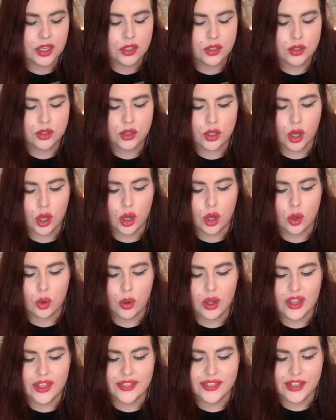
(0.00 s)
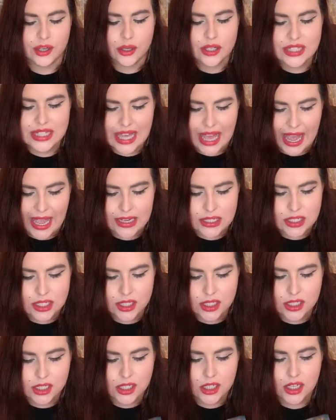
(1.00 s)
So there's that.
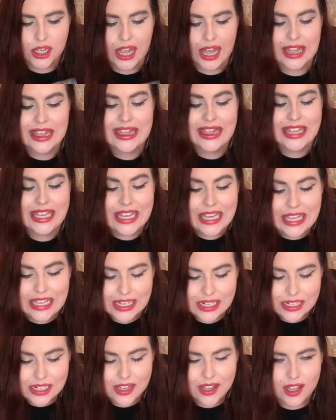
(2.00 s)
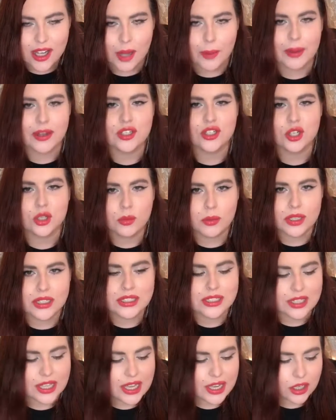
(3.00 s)
And then about 2
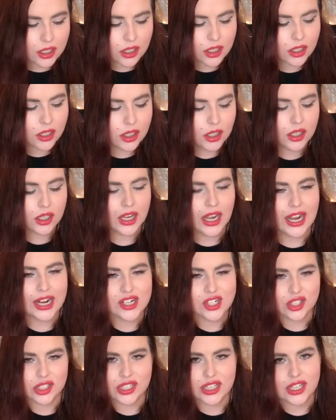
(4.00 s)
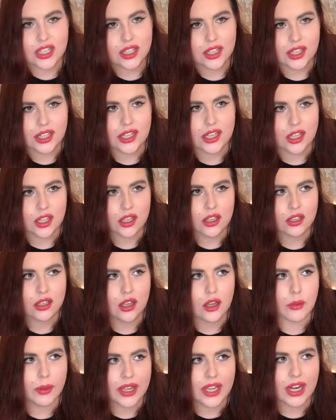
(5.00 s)
months later, actually like
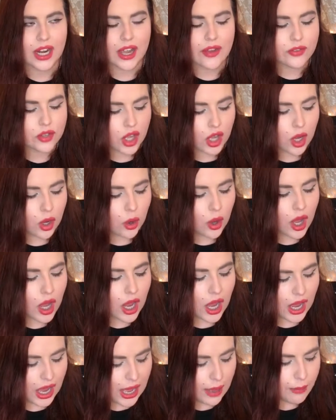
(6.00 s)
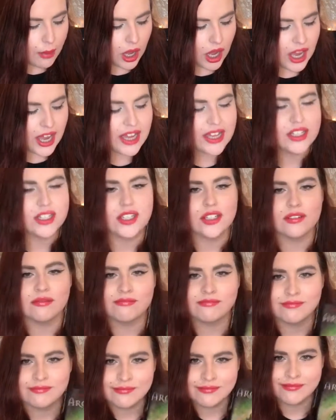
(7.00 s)
a week and a half ago, I bought
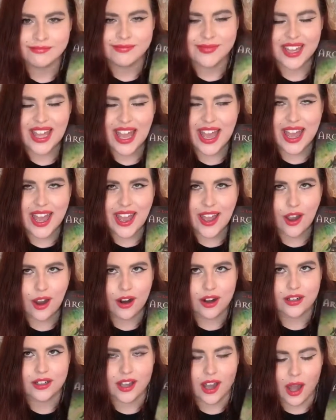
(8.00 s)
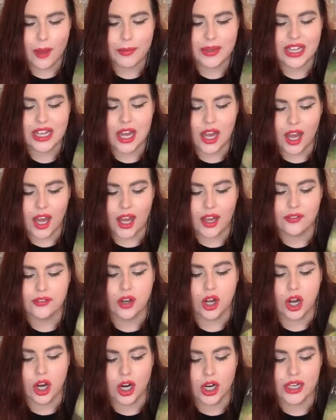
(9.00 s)
a hard copy of
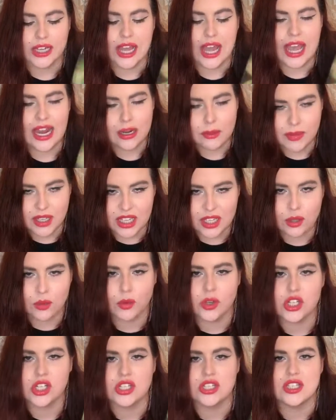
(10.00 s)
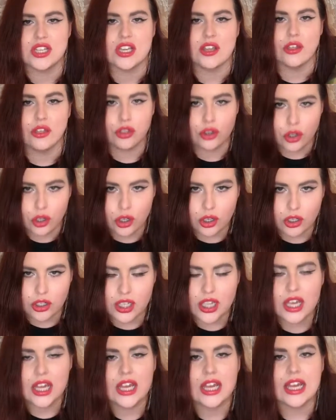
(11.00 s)
Arc Enemy, which is the
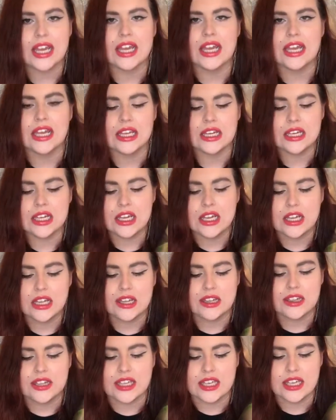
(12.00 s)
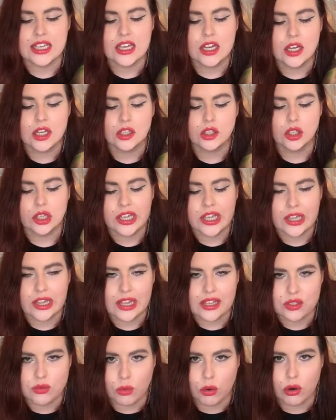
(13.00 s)
third in the Looking
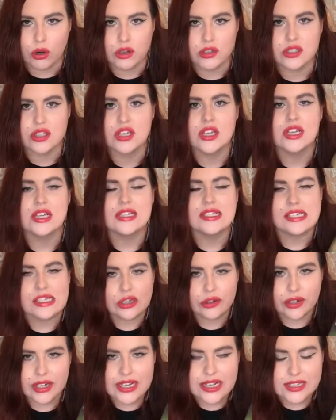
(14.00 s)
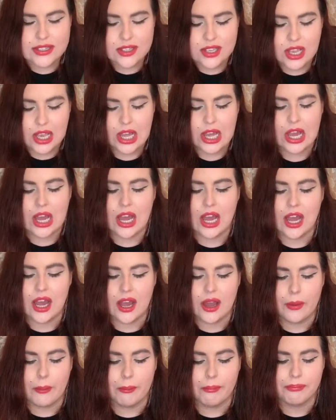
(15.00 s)
Glass Wars series.
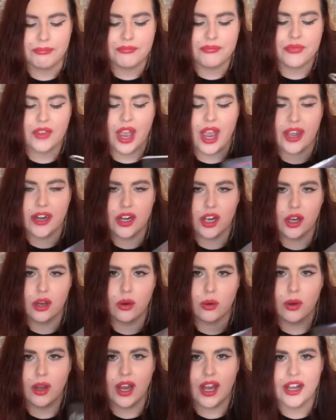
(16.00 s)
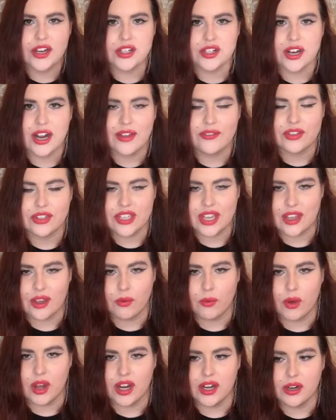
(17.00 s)
I know I should have the
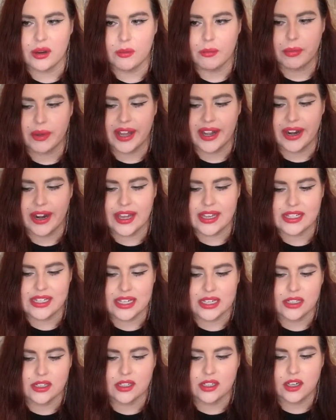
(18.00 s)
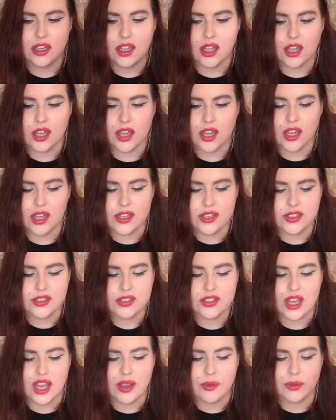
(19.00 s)
second one, but I didn't
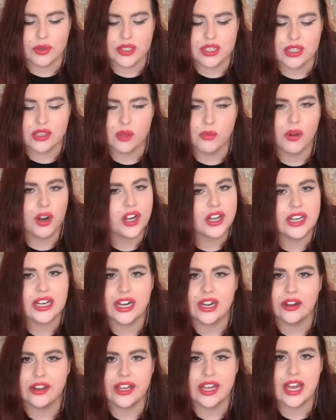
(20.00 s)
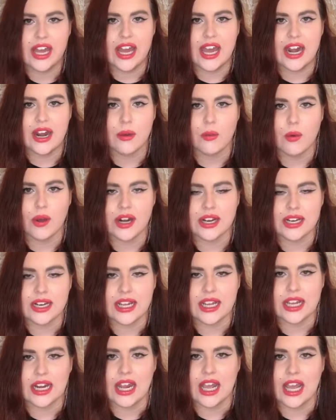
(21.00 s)
because I was in the bargain area and I wanted
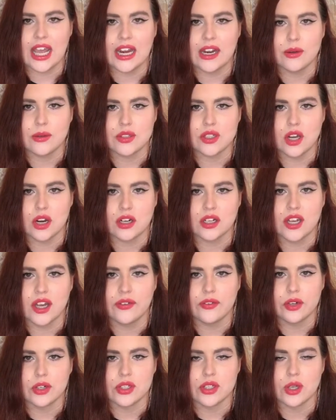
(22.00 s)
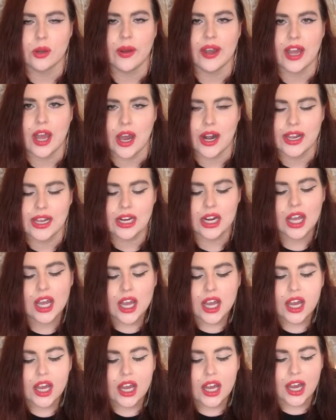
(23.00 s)
it and it was hardcover, so I got
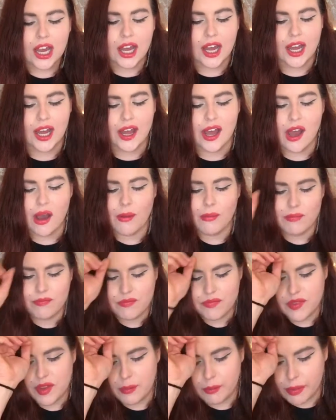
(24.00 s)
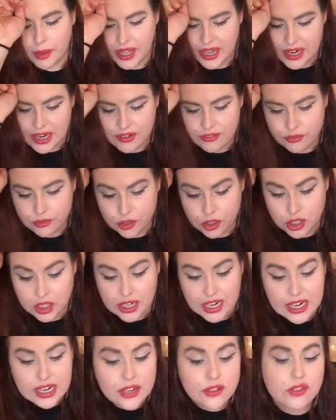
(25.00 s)
it. But
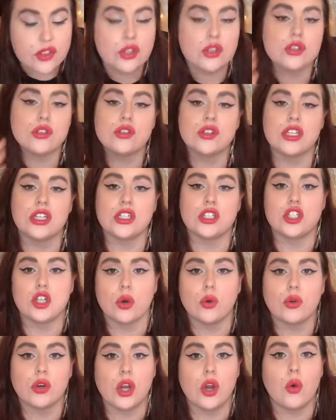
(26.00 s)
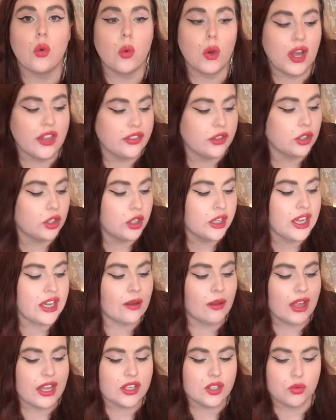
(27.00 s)
for any of you that don't know what The
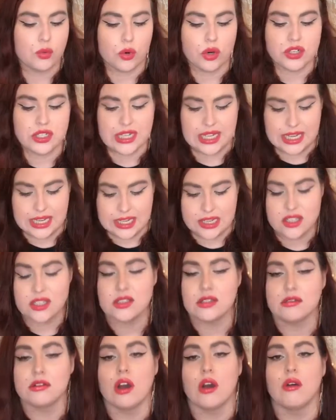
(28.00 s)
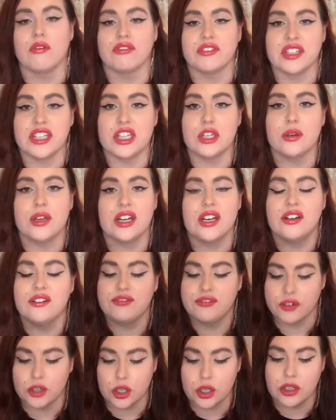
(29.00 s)
Looking Glass Wars is, hopefully you can
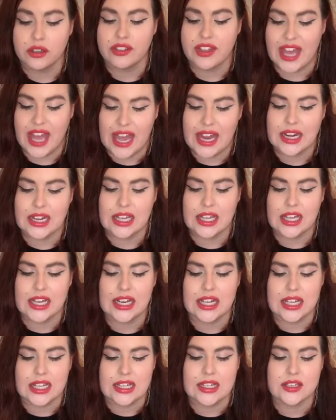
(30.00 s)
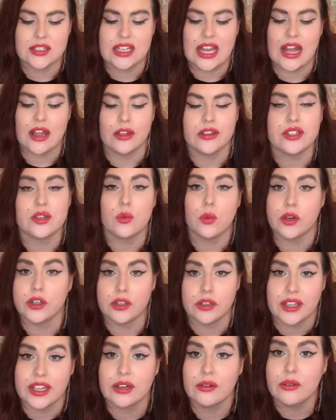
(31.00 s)
infer that it is Alice in
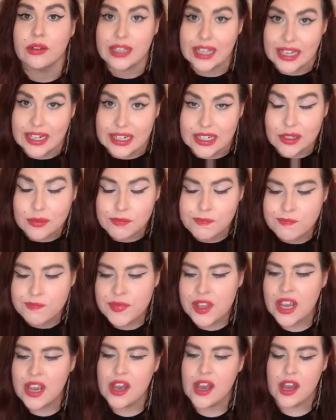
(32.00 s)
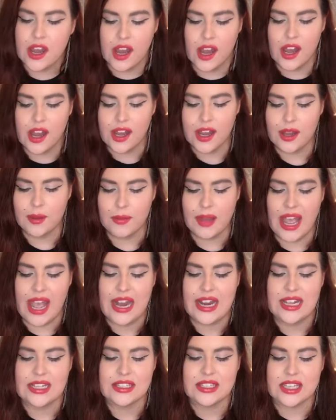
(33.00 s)
Wonderland related.
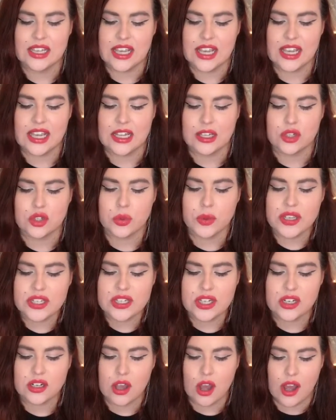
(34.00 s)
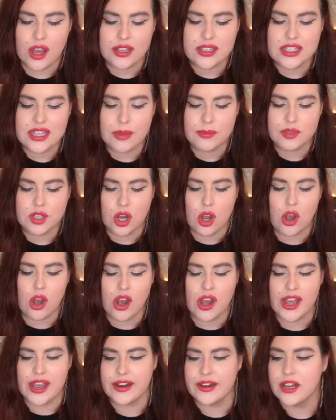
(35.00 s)
And it's a twist and concept
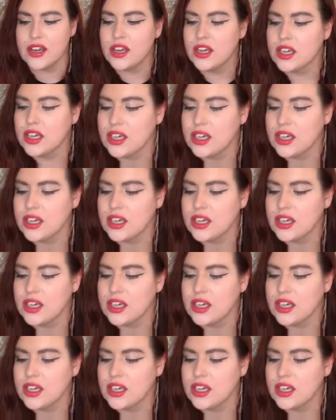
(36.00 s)
on